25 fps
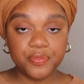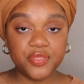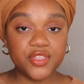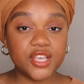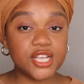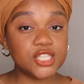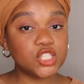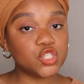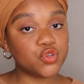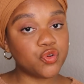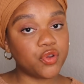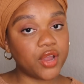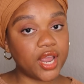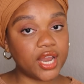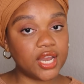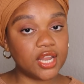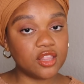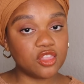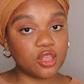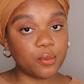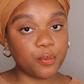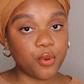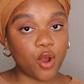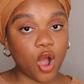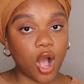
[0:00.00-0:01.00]
This
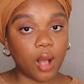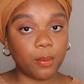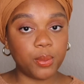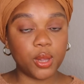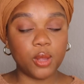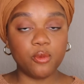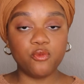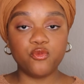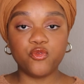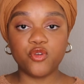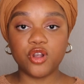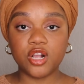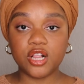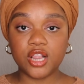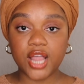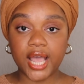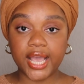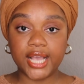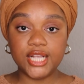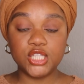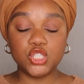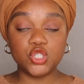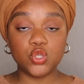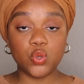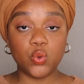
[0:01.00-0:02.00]
created the problem for
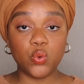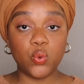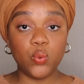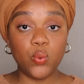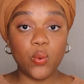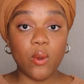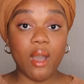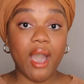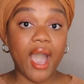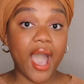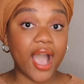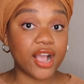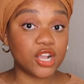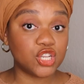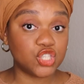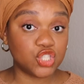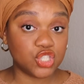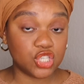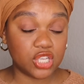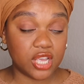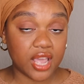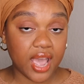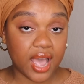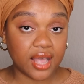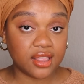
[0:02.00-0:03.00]
clients who
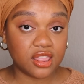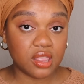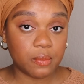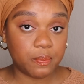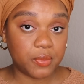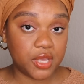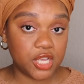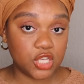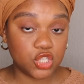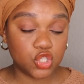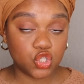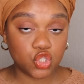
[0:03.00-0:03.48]
actually had the piece.